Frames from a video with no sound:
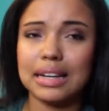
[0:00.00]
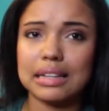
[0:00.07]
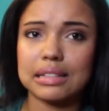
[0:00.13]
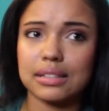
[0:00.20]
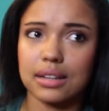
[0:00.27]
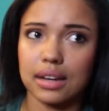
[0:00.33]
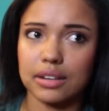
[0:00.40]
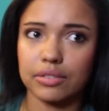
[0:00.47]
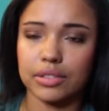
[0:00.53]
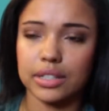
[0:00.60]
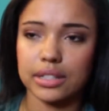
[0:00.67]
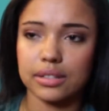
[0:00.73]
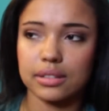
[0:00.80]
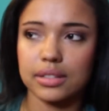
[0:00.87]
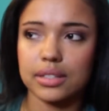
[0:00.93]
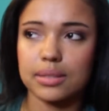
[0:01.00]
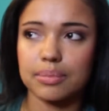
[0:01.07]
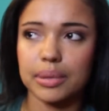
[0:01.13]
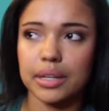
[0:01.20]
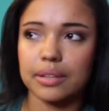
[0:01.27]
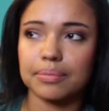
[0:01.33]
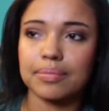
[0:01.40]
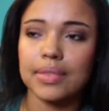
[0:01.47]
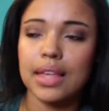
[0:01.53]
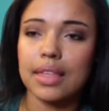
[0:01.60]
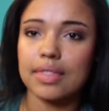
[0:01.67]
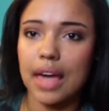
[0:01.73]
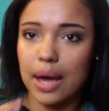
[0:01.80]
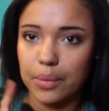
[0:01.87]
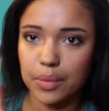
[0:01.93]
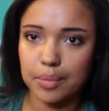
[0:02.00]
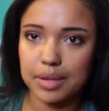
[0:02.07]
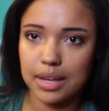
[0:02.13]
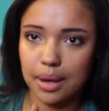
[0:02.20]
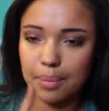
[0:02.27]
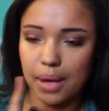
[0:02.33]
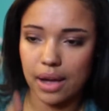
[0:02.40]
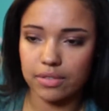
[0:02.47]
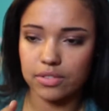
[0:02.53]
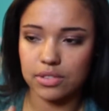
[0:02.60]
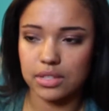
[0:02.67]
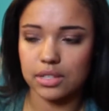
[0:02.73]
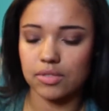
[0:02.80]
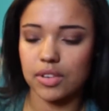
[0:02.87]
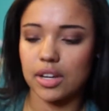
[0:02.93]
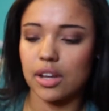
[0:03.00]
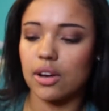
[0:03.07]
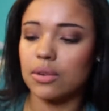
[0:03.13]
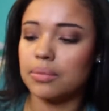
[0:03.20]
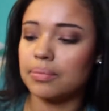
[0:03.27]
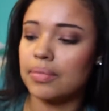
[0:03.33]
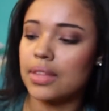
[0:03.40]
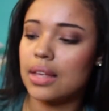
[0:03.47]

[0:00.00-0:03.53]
It's kind of ridiculous, but that will be up after this video.